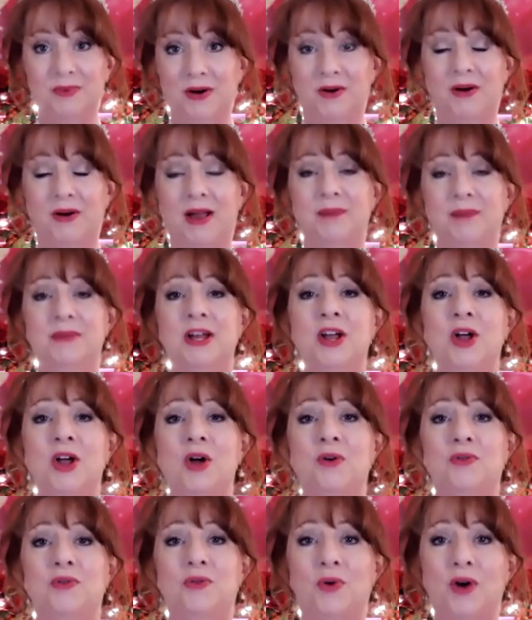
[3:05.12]
program
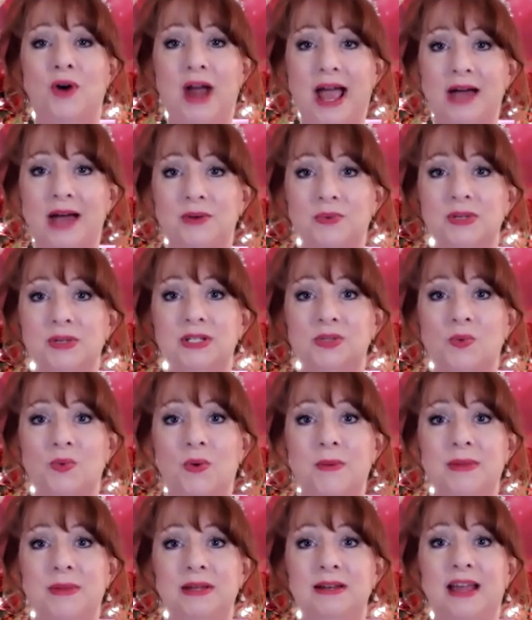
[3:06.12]
for at-risk
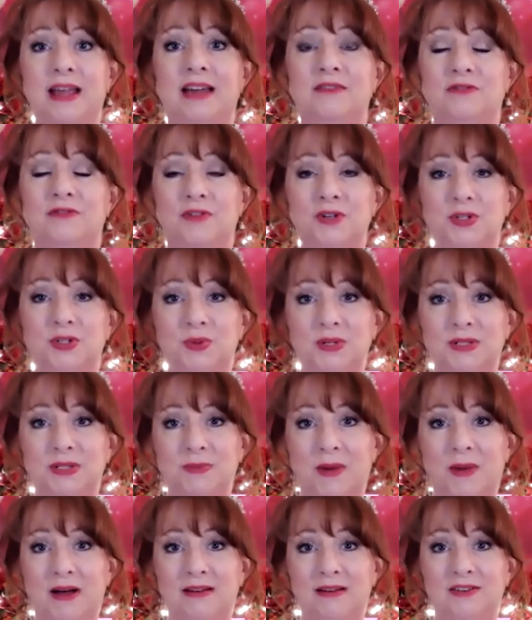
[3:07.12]
women and first
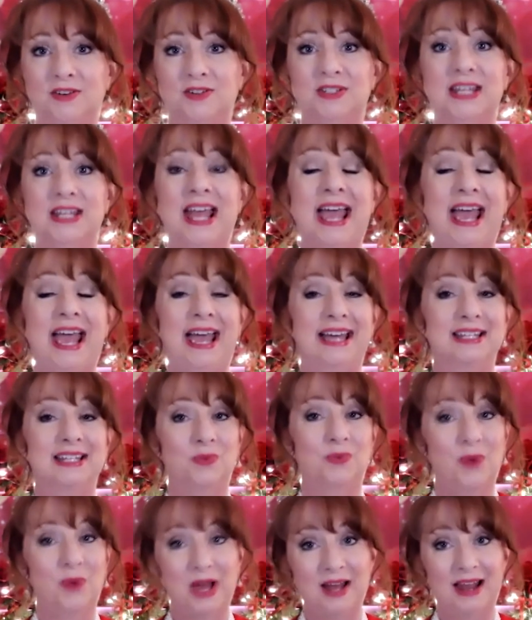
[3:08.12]
responders, as
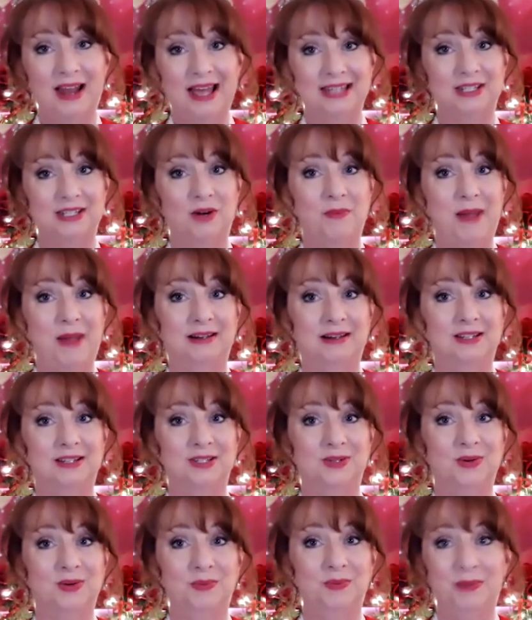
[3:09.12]
well as our
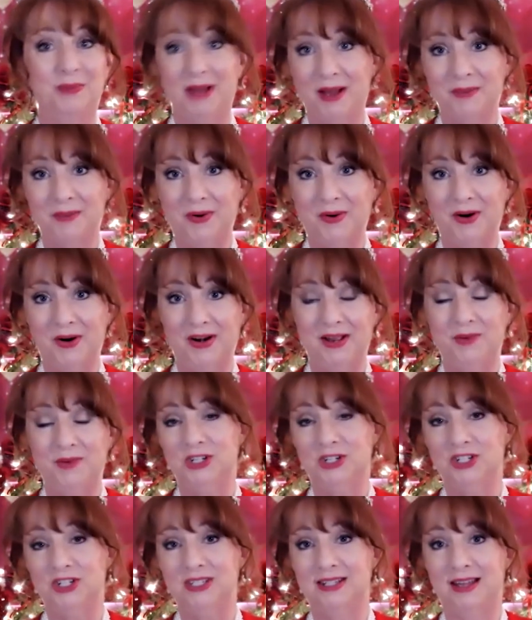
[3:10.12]
back-to-school block party,
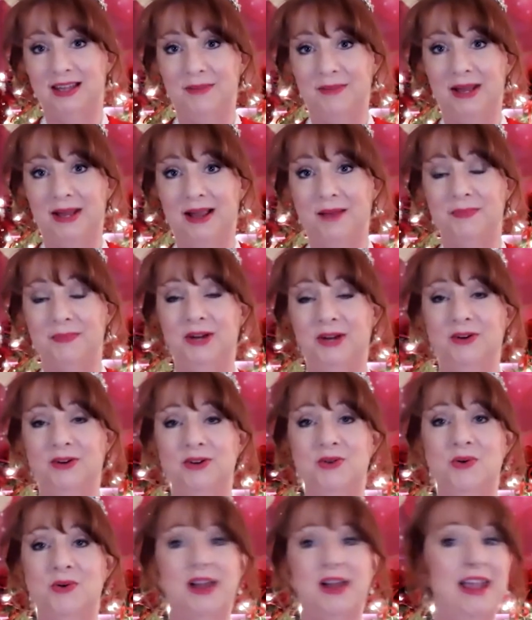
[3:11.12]
which is coming up here in
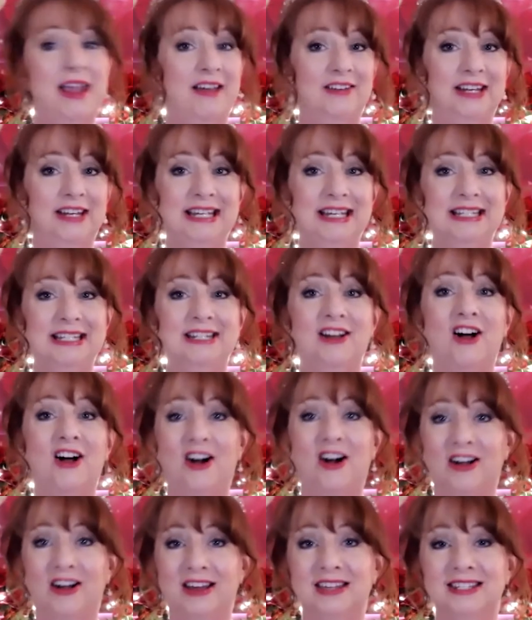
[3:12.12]
York County in
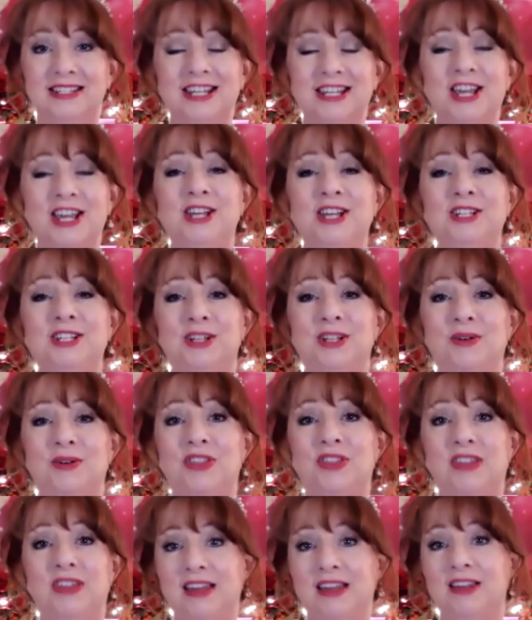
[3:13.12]
August. So
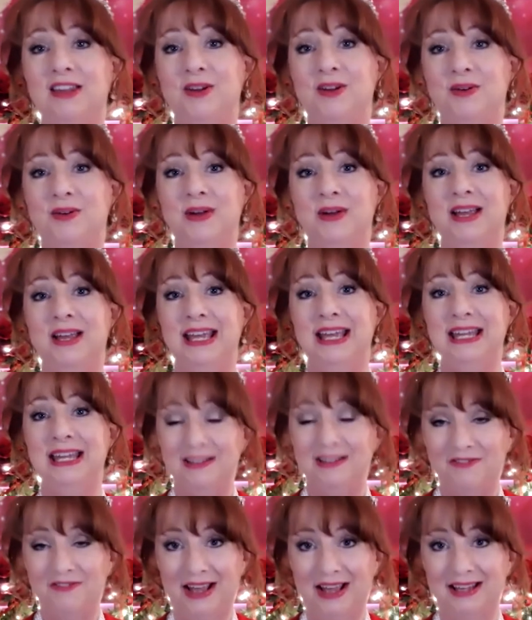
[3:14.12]
thank you in
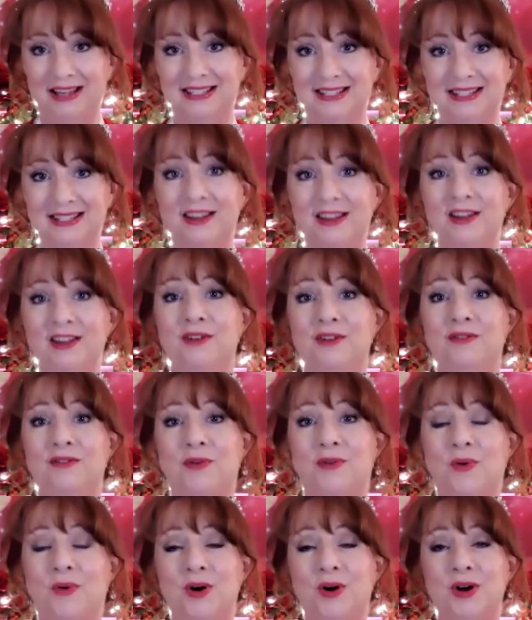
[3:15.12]
advance
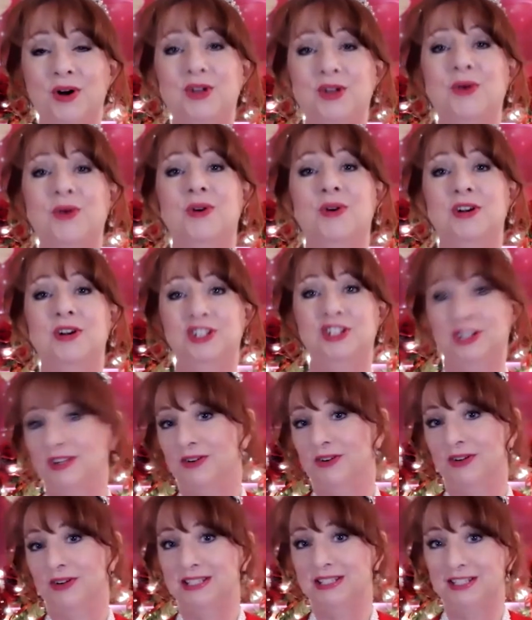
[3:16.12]
for your
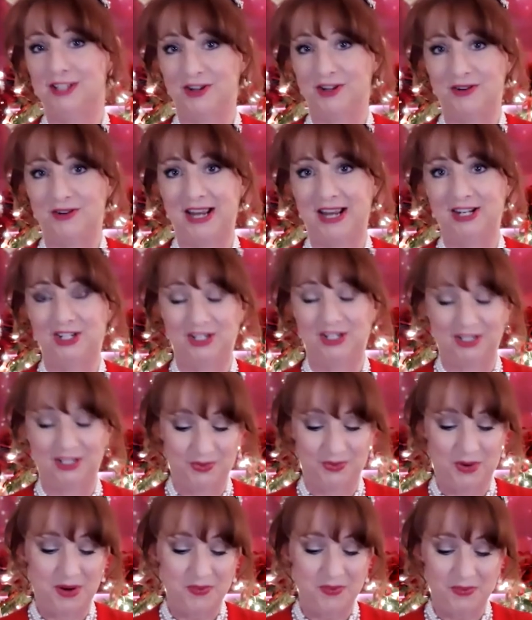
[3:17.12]
generous
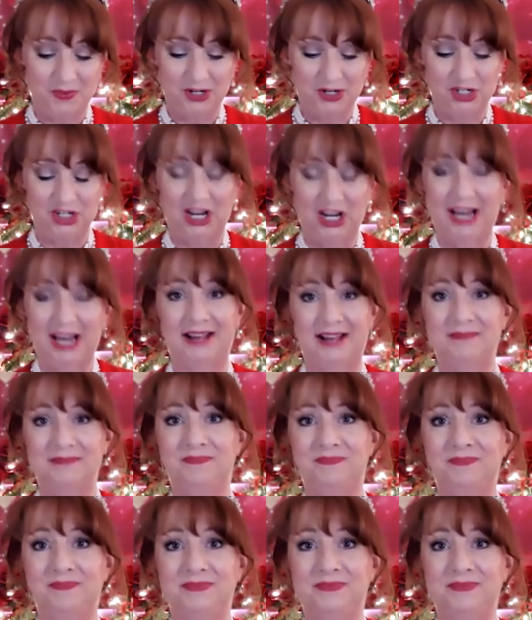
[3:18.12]
donations. We appreciate it.